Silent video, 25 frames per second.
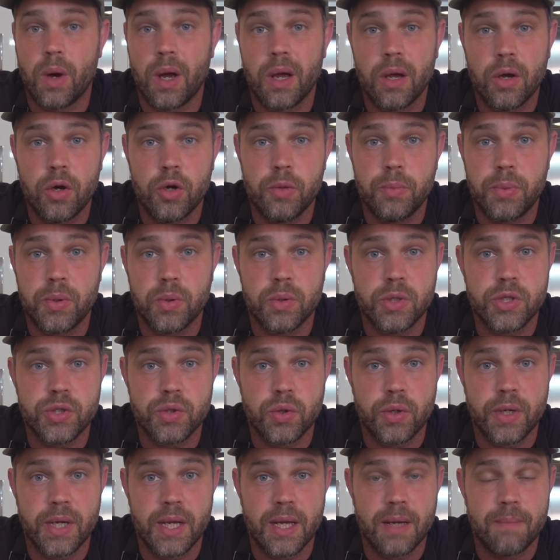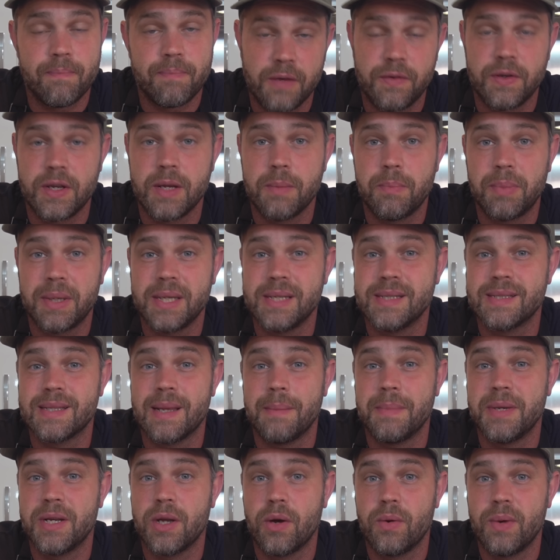I hope you enjoyed it. If you did, please
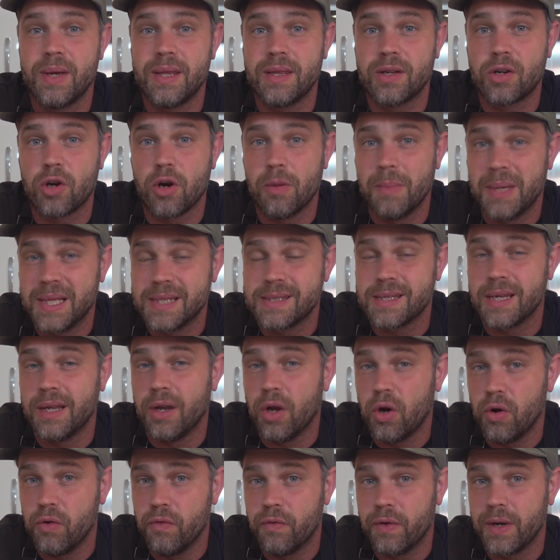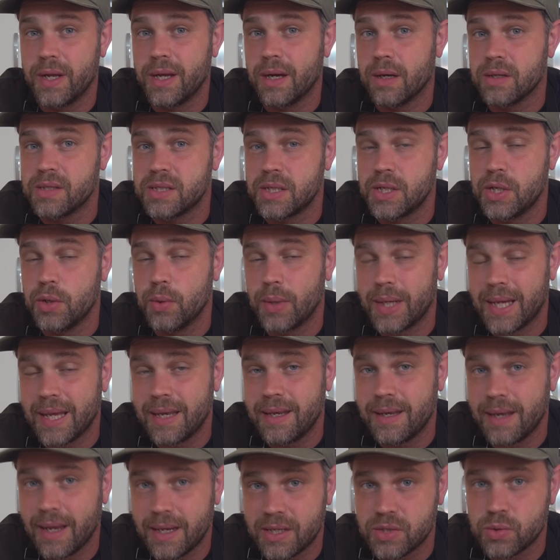let me know in the comments, and hopefully I'll see you
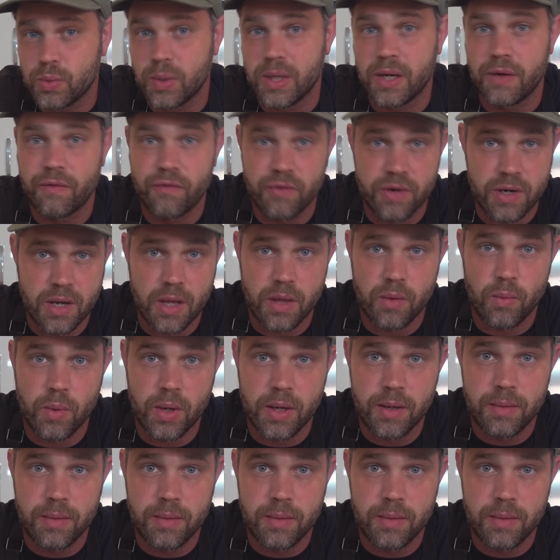again next week for another one.